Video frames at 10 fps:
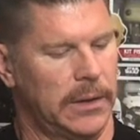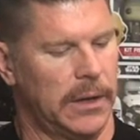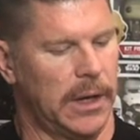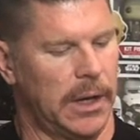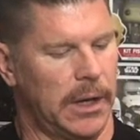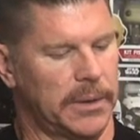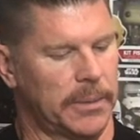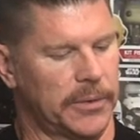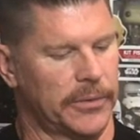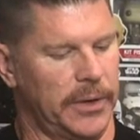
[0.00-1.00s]

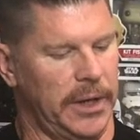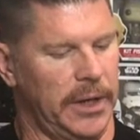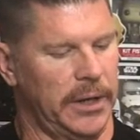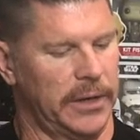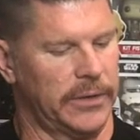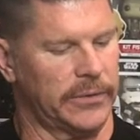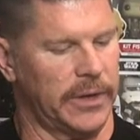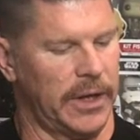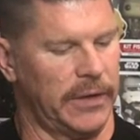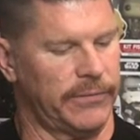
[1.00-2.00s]
Number three is
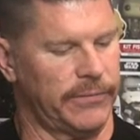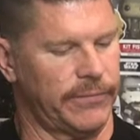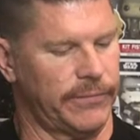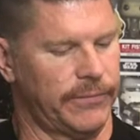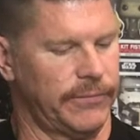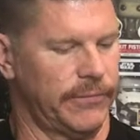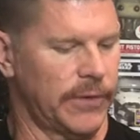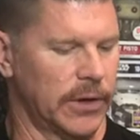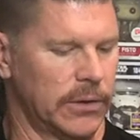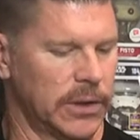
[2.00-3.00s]
a
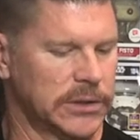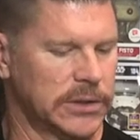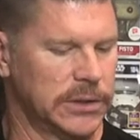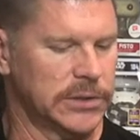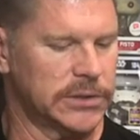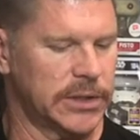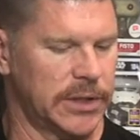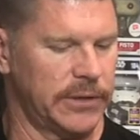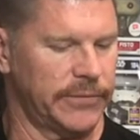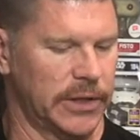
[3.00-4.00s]
Funko
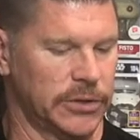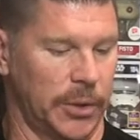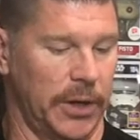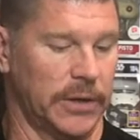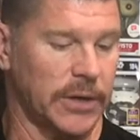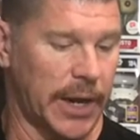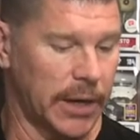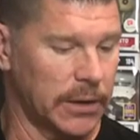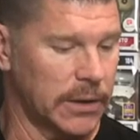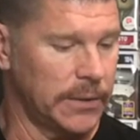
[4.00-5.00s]
exclusive Tony the
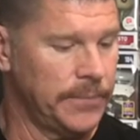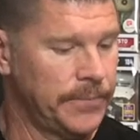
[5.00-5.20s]
Tiger.